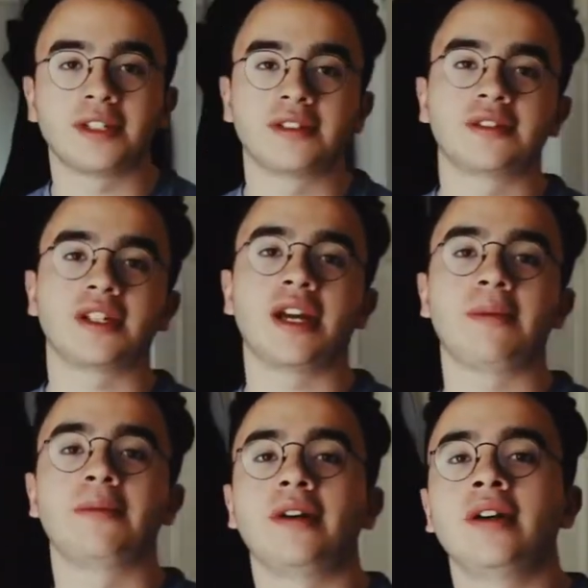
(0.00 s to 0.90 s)
sensor
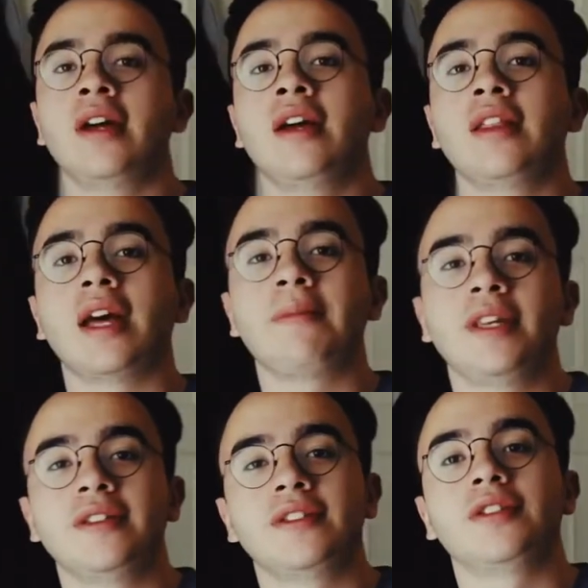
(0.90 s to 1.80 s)
camera, that
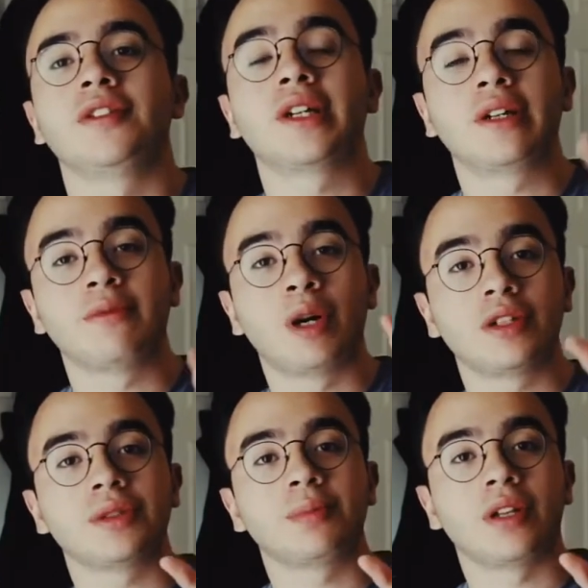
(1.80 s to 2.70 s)
means you're going to
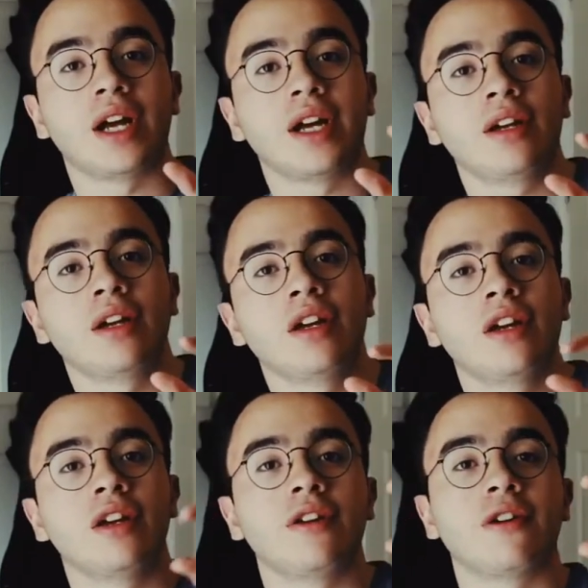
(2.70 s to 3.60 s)
multiply
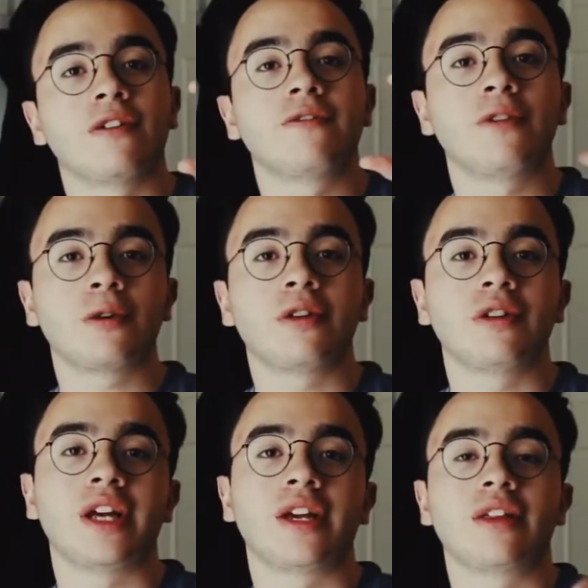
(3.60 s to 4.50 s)
your focal
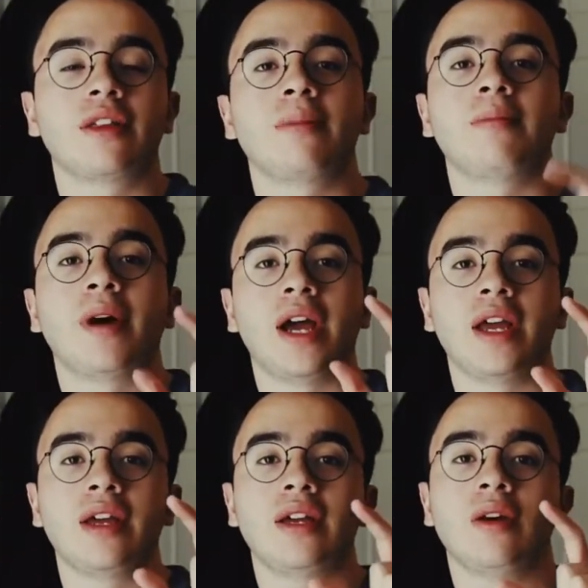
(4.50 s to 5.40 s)
length
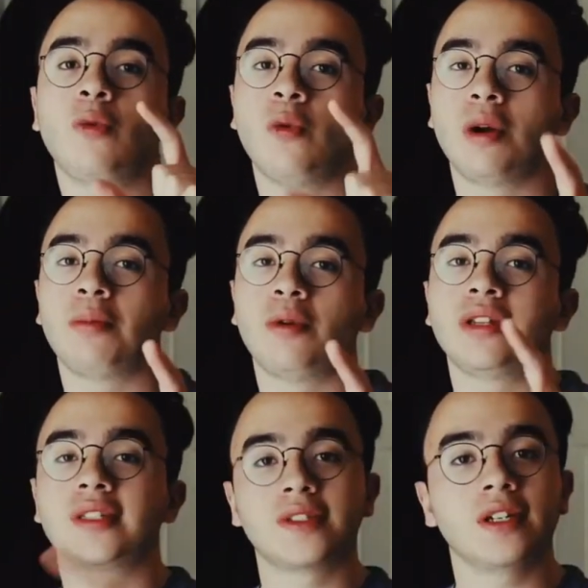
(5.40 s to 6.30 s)
by
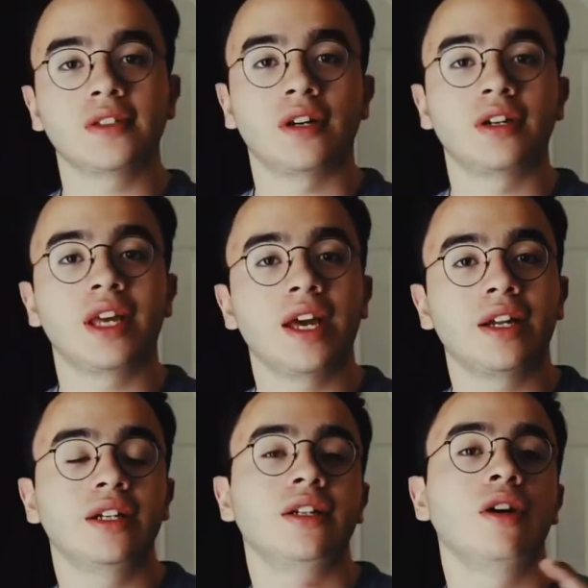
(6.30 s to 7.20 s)
1.6 on
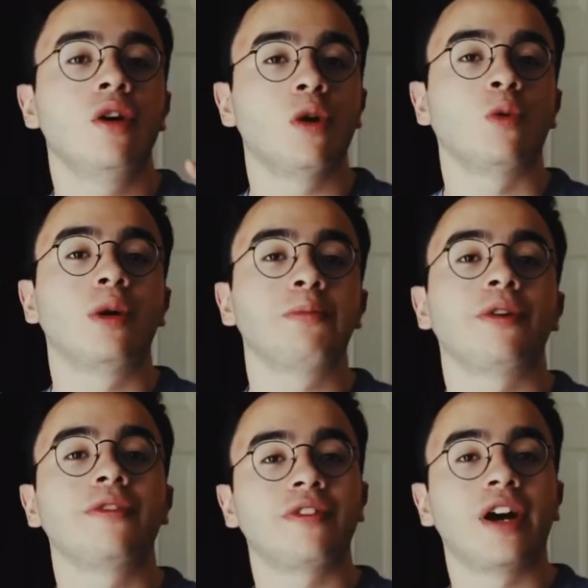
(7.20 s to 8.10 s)
Canon or
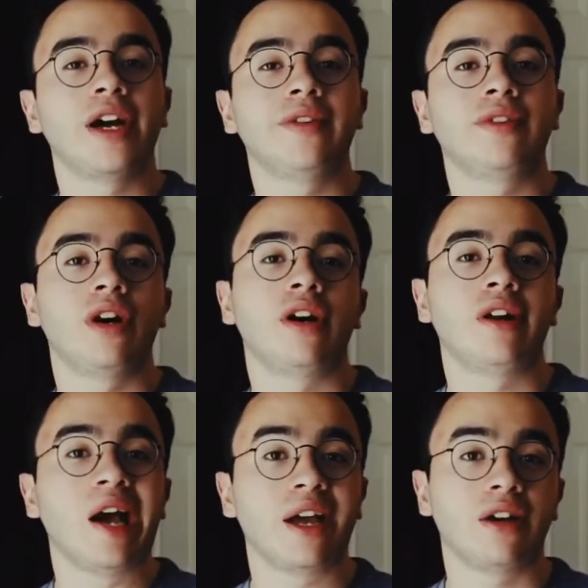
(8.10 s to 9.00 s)
1.5
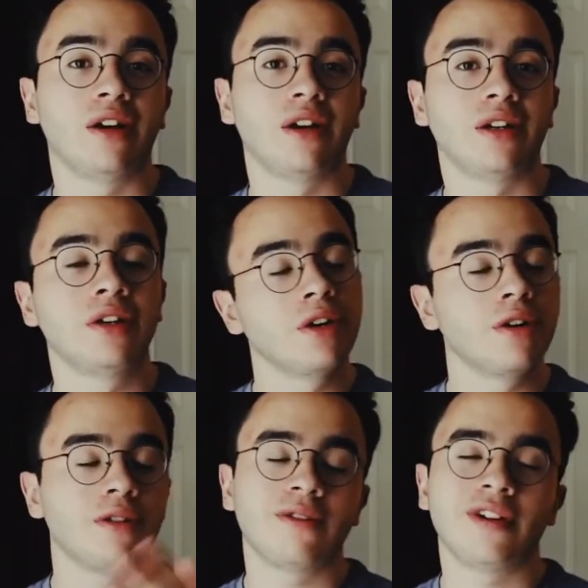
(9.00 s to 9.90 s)
on Nikon
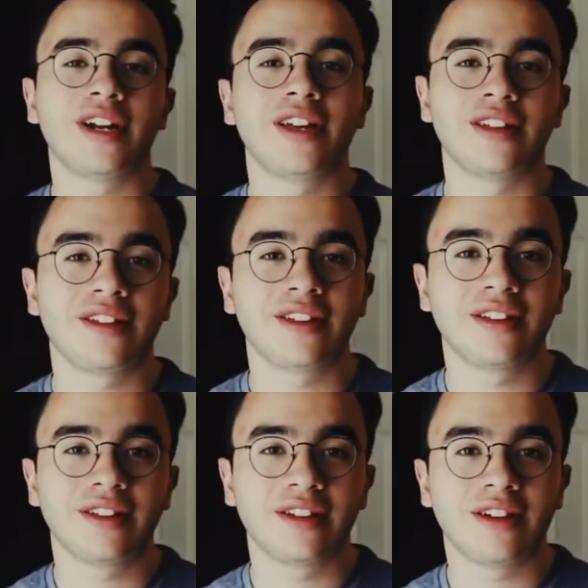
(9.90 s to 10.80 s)
or any
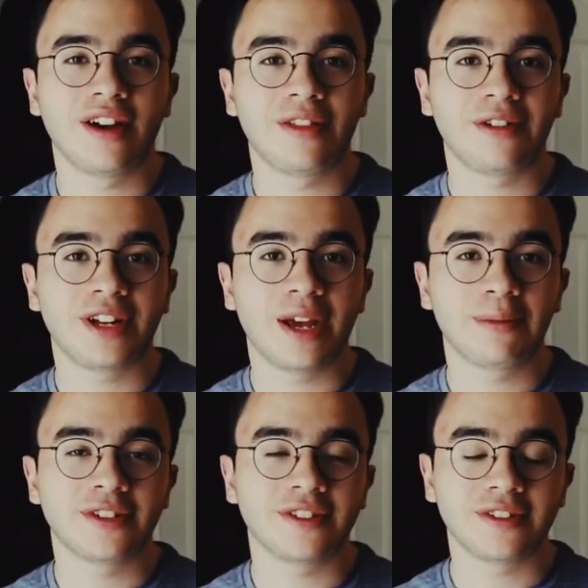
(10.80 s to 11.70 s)
other
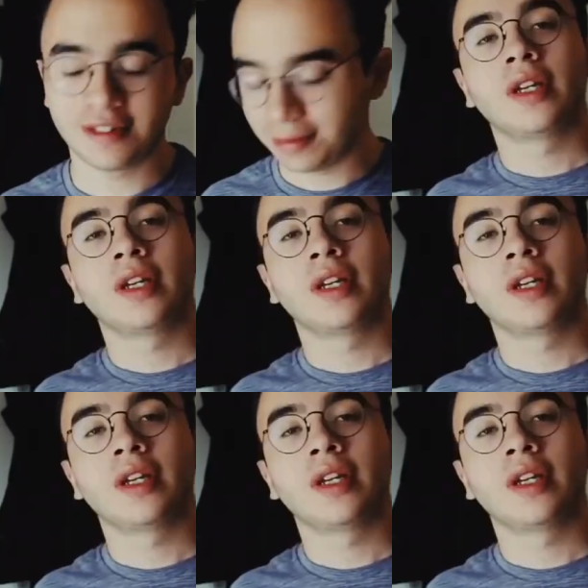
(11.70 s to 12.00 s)
camera system.